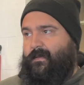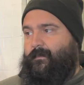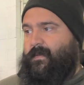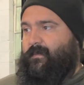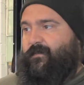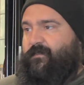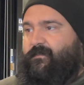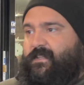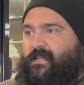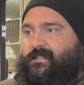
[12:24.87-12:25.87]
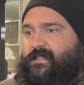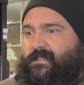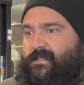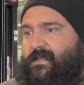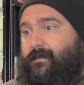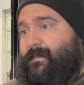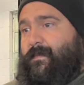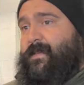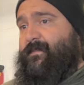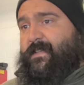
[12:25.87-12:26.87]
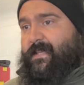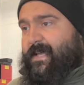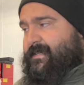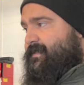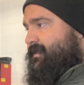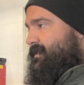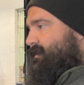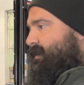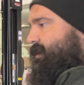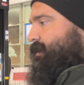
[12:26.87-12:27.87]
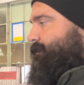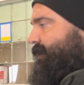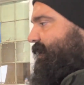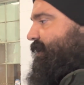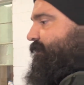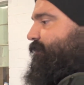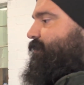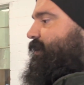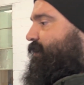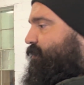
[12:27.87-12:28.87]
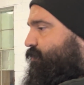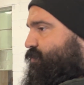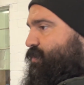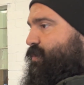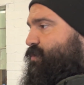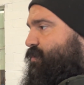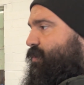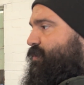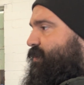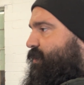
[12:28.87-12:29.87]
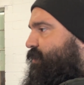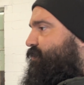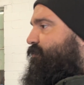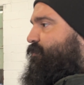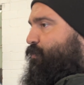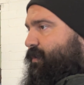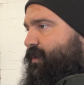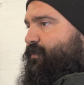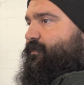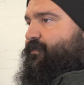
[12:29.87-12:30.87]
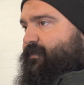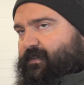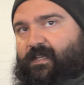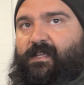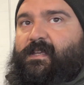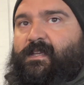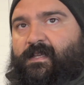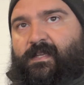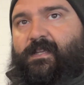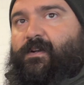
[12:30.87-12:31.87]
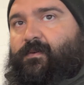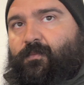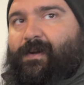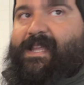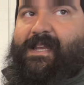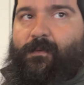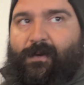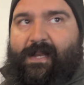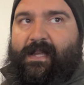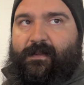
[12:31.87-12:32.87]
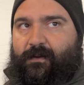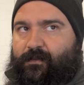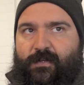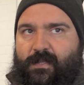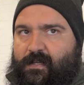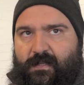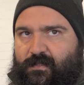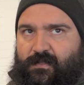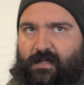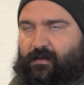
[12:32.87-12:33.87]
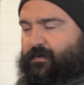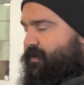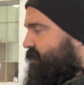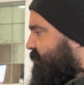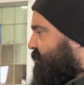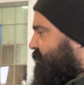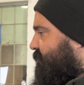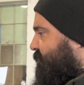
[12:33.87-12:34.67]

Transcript: maybe 50 to 60 and maybe even less, and now they're like closer to 200, 140, 150, 180, 190, they go crazy. So